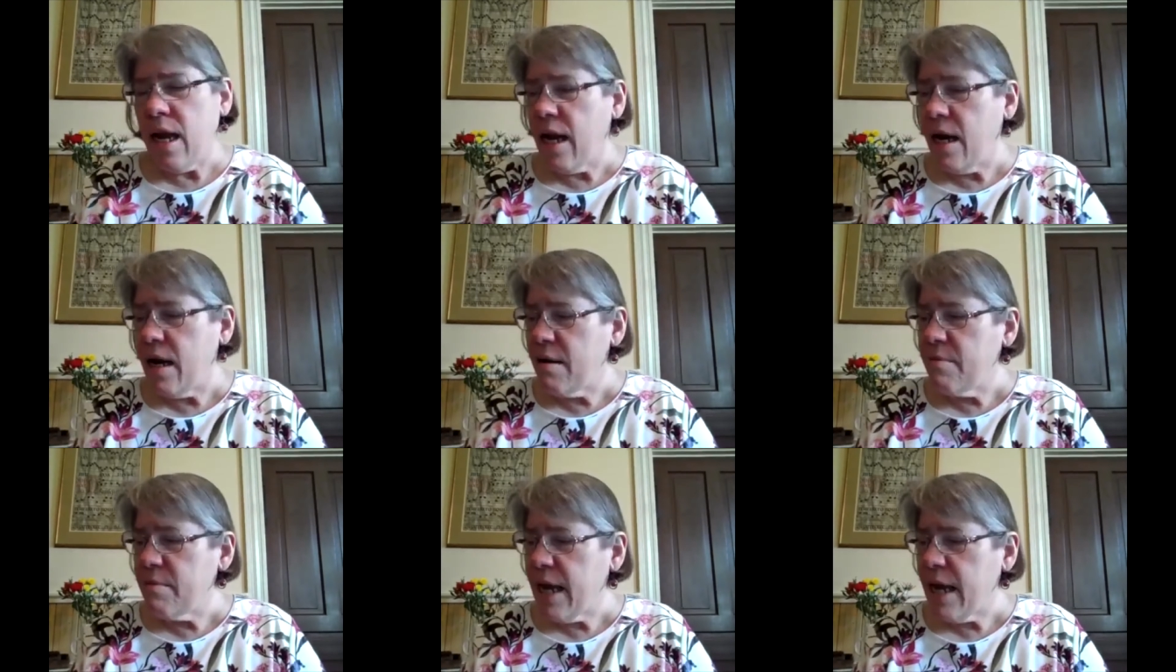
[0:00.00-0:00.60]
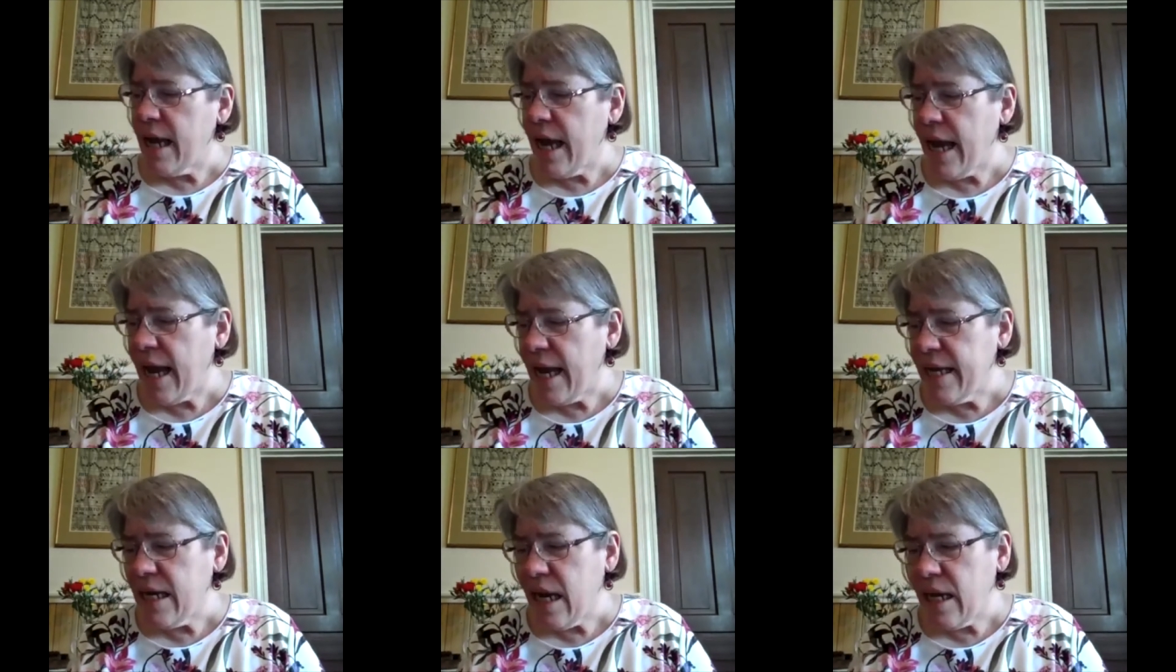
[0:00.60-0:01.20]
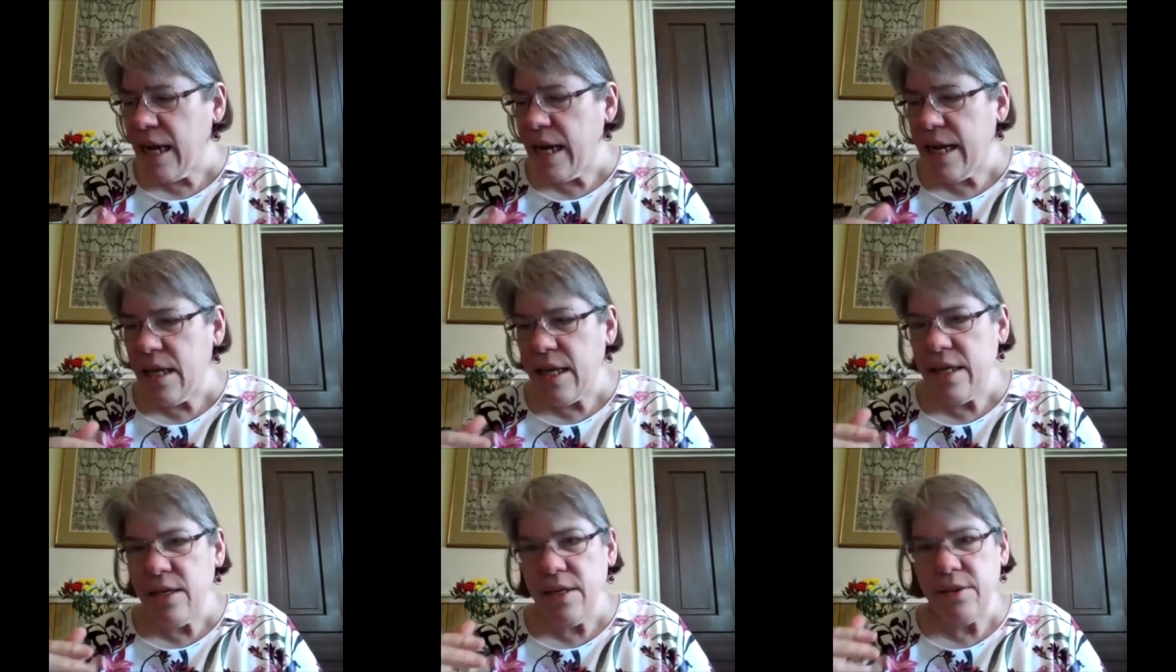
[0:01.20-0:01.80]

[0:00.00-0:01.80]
And the